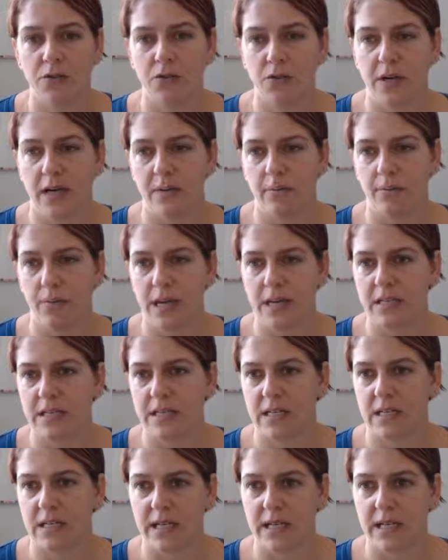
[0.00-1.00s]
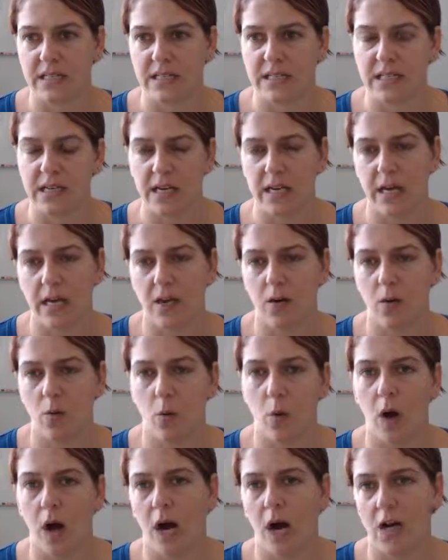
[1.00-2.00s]
you to basically sit in,
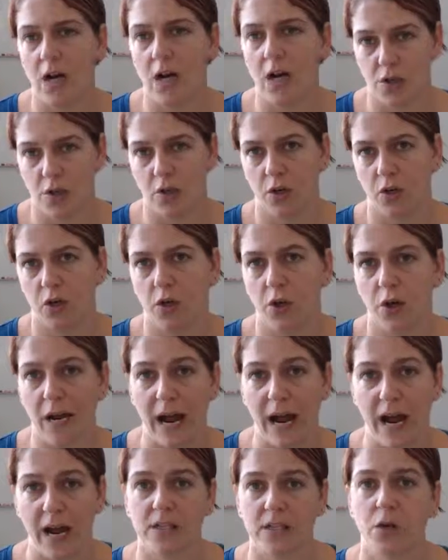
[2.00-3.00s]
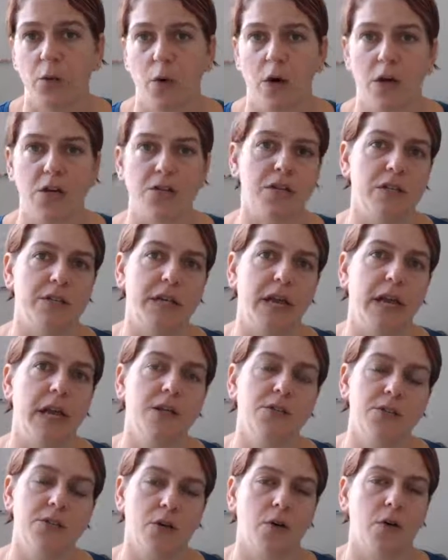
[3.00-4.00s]
watch, learn, ask questions,
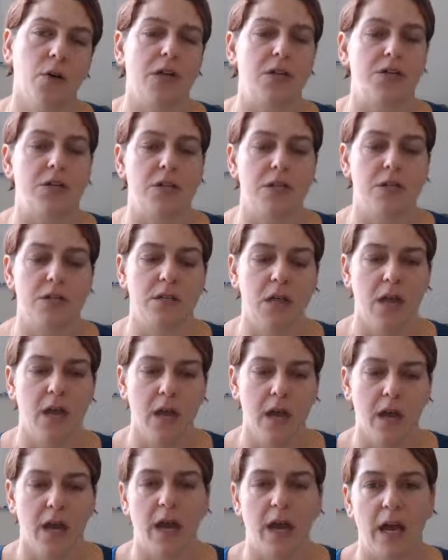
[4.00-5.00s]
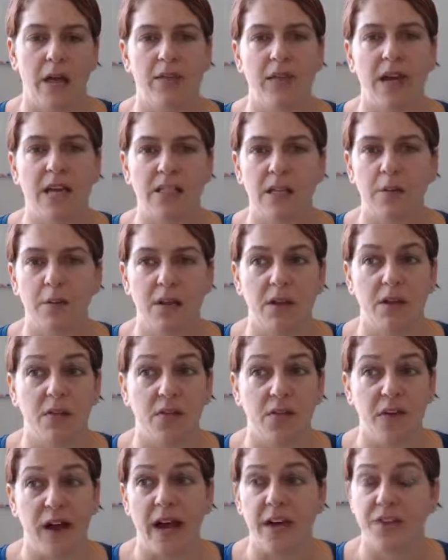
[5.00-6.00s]
answer questions, and that's going to be the
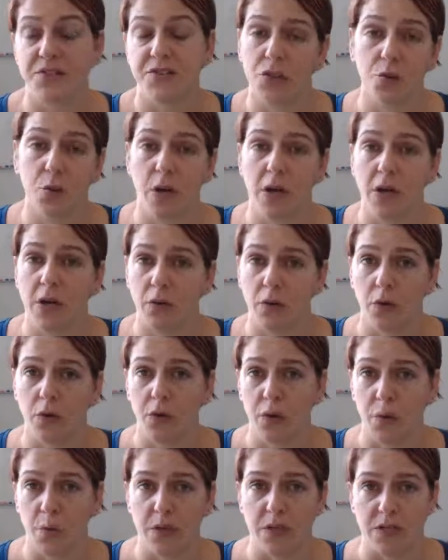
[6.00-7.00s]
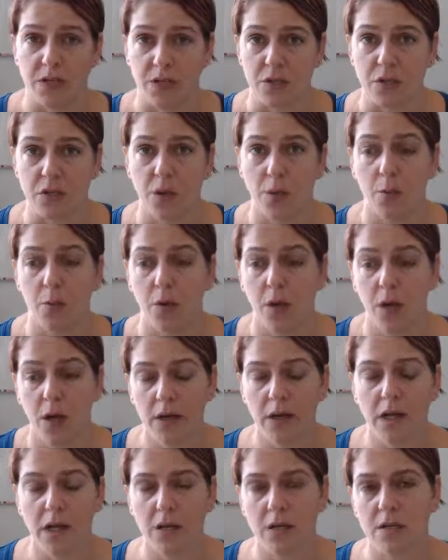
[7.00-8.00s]
fastest way to grow your business. So
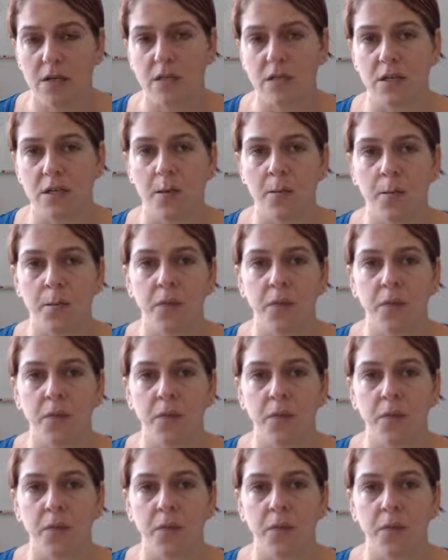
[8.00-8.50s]
blogging is